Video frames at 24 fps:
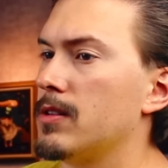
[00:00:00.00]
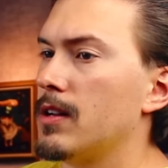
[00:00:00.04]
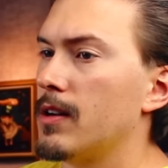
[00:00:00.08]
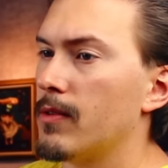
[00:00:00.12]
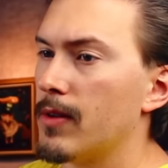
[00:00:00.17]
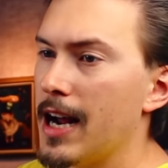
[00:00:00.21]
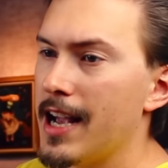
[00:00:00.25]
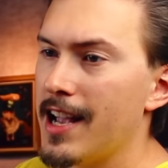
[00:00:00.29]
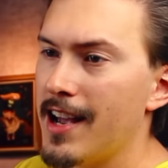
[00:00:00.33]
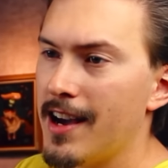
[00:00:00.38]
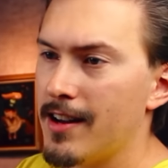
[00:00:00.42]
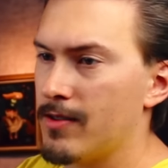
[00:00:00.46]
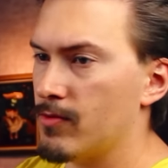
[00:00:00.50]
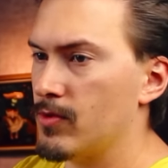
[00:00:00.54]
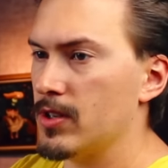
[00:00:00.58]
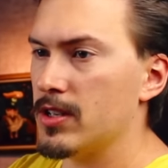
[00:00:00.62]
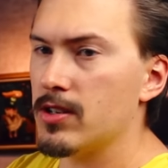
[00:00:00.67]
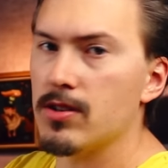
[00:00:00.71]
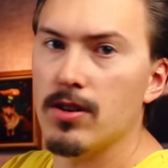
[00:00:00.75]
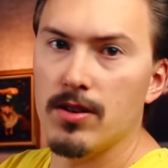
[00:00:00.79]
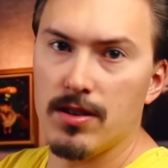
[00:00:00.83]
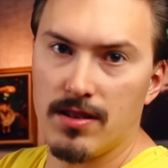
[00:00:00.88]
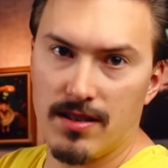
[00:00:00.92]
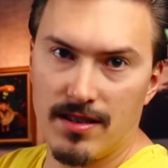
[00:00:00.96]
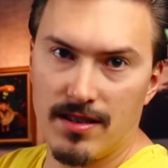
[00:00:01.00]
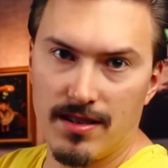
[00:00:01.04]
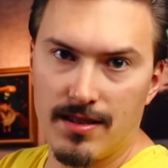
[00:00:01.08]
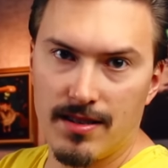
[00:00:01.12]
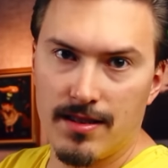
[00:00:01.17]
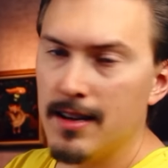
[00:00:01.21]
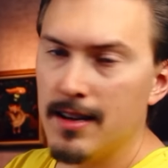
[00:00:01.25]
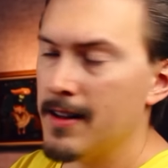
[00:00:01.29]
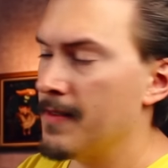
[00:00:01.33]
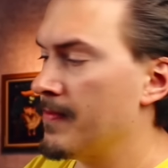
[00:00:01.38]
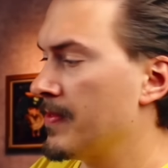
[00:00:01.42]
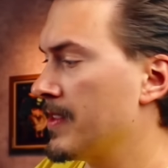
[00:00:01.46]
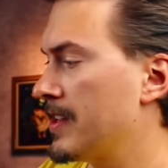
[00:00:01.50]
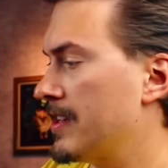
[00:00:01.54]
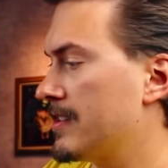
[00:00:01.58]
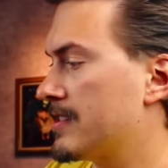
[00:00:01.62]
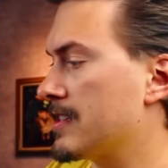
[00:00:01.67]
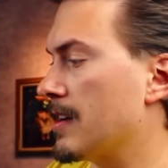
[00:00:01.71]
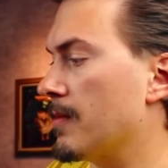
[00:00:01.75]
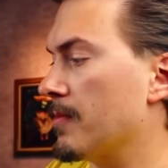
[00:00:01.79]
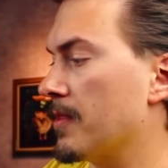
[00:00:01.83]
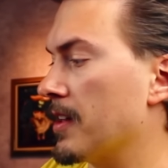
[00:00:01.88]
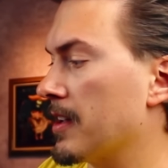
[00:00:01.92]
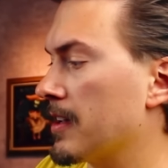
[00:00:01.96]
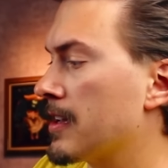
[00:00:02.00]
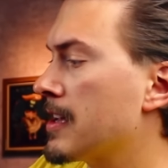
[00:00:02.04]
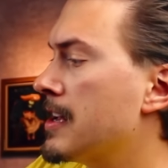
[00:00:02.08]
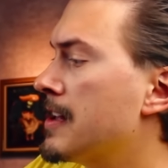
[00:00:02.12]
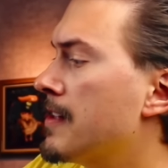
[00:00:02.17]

the array and returns something.